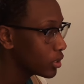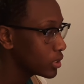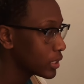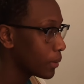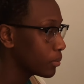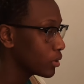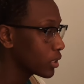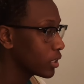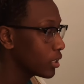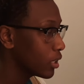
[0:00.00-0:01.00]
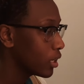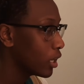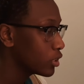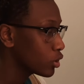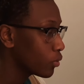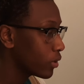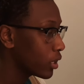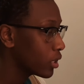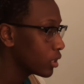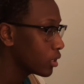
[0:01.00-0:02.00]
type look. And so
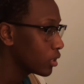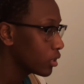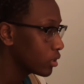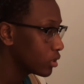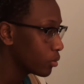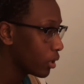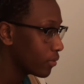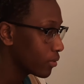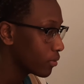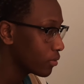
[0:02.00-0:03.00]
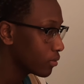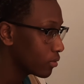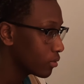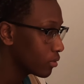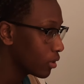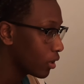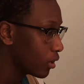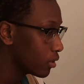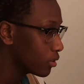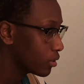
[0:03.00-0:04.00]
far, do I have a, oh,
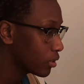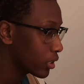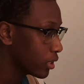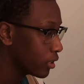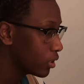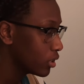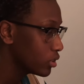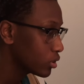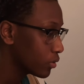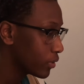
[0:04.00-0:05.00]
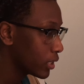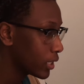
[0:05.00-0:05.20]
okay. So far